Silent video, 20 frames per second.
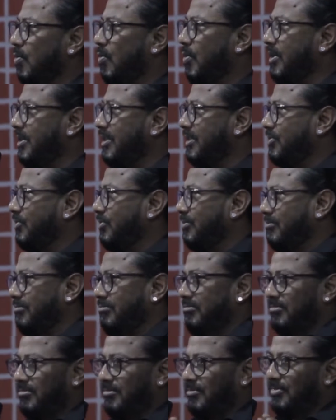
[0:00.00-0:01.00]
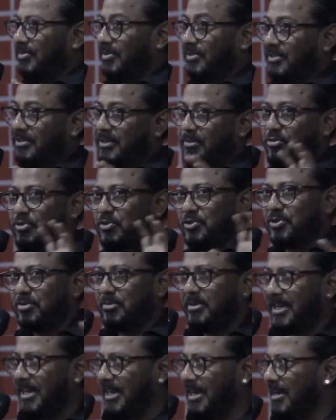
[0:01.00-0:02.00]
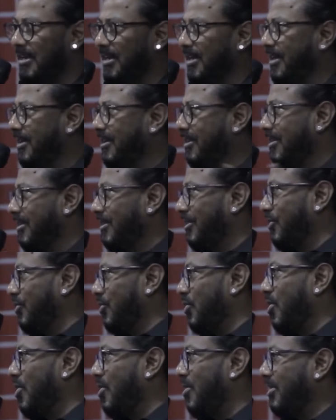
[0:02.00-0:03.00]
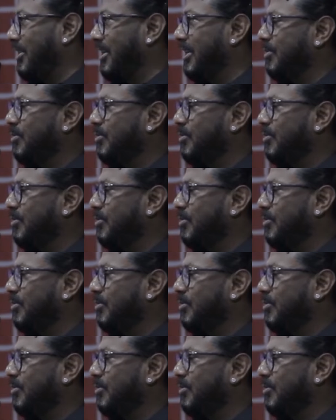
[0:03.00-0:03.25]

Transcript: what is supposed to be illegal, wrong.